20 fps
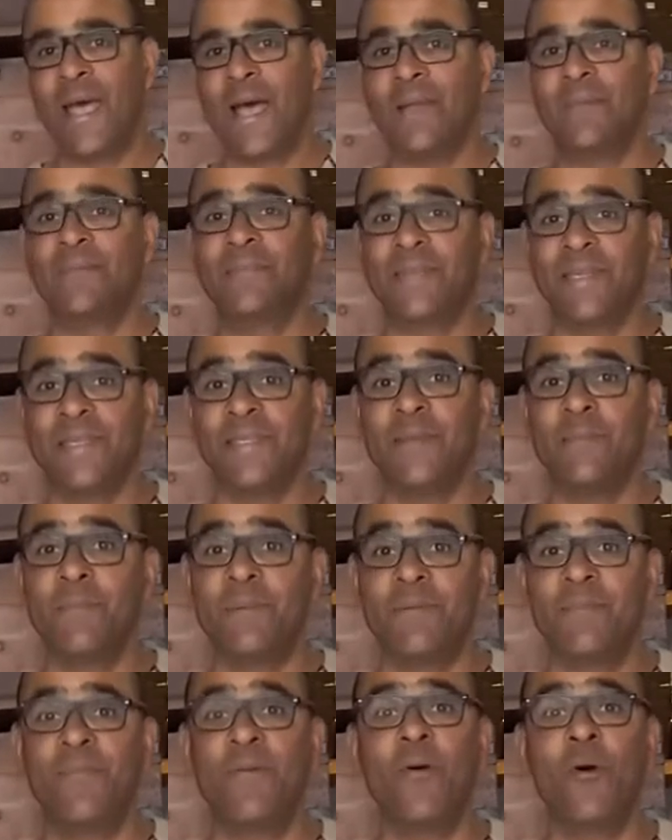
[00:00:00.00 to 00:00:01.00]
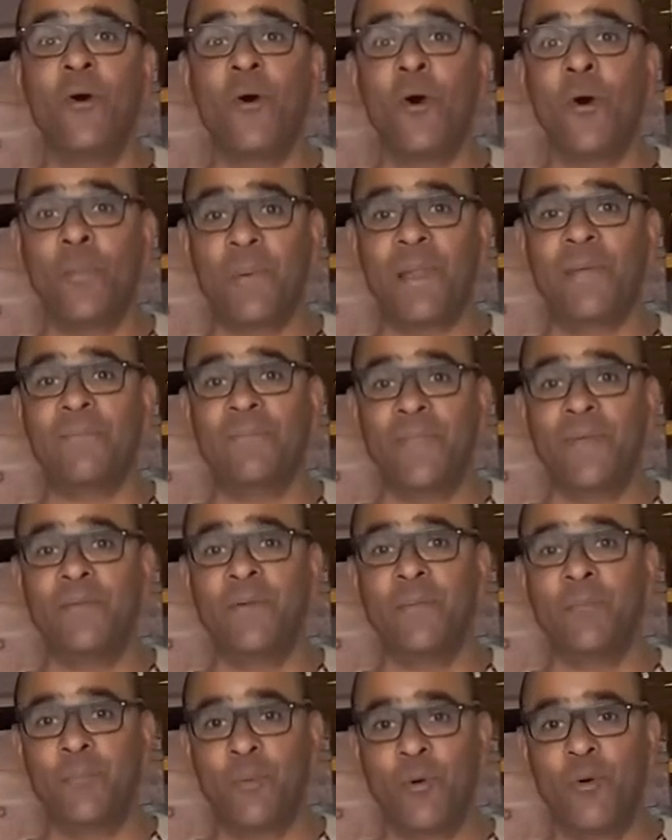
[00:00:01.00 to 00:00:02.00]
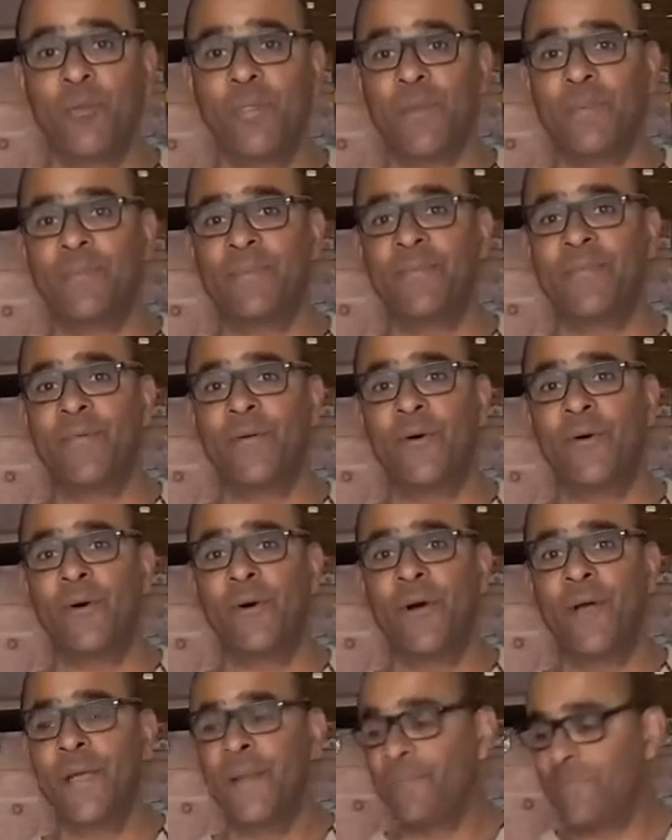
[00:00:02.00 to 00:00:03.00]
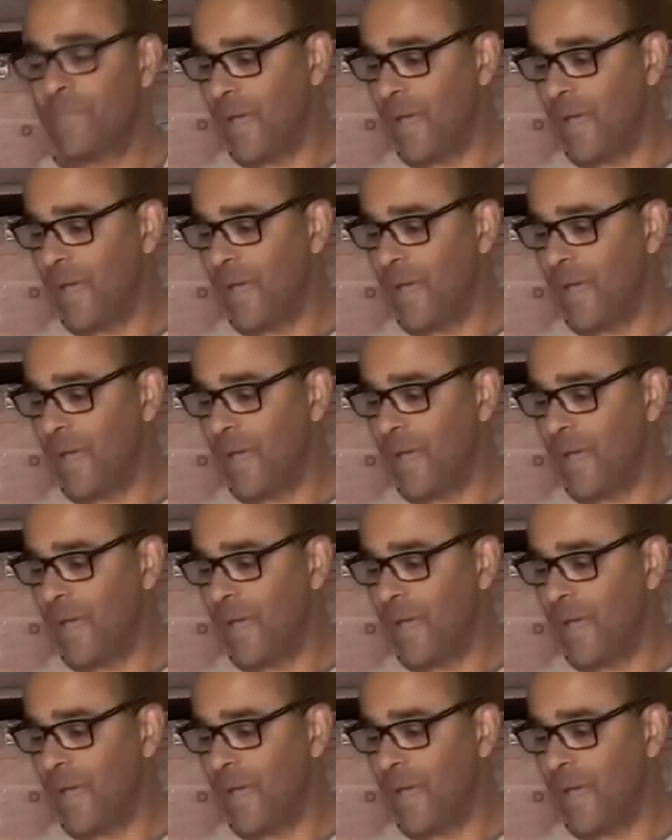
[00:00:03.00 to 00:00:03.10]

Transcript: I've seen them before, but I've never bought them before.